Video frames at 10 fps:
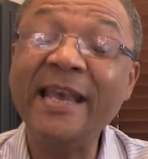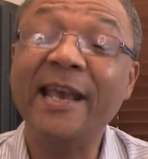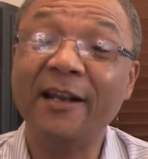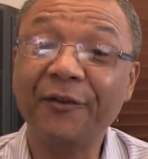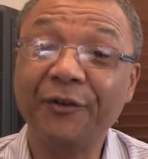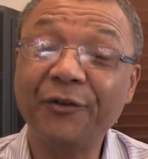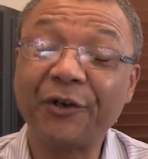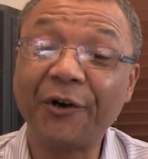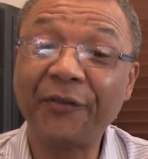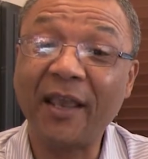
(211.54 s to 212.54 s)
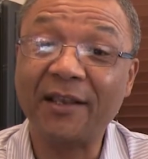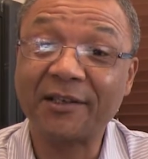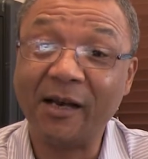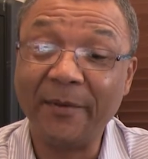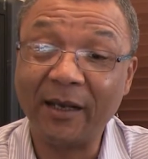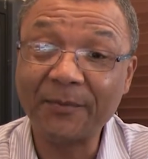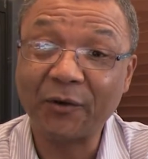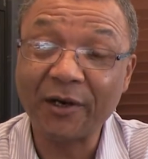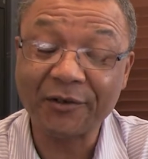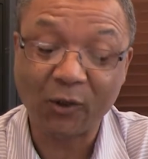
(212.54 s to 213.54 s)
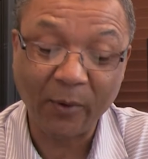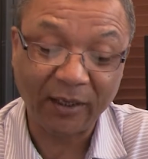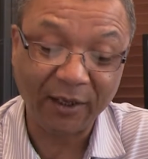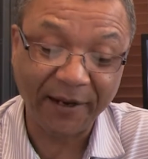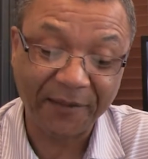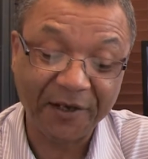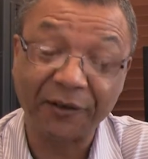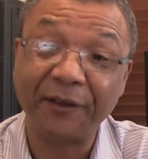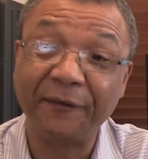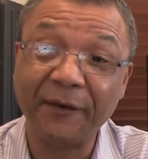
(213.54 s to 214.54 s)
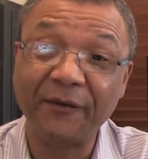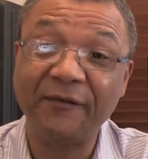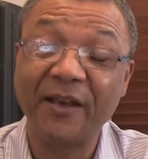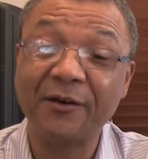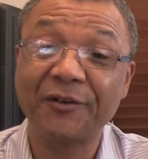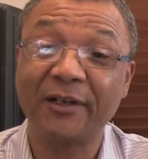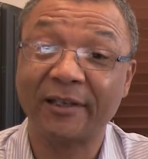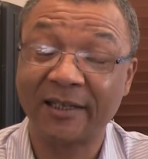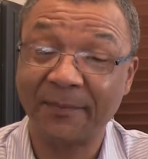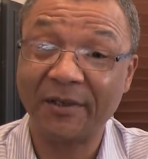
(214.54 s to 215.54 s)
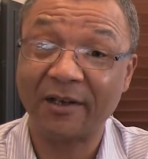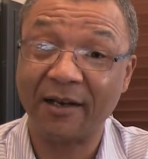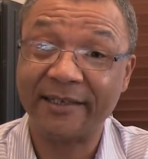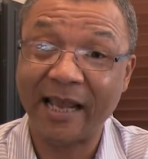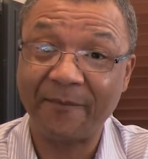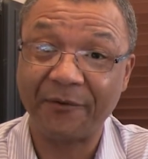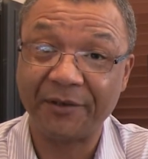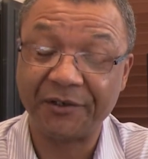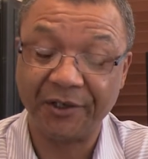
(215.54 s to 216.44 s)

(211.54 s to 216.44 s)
In other news, Earth Day is coming up, so here's a quick look at the nearly 50 vendors and exhibits on tap for this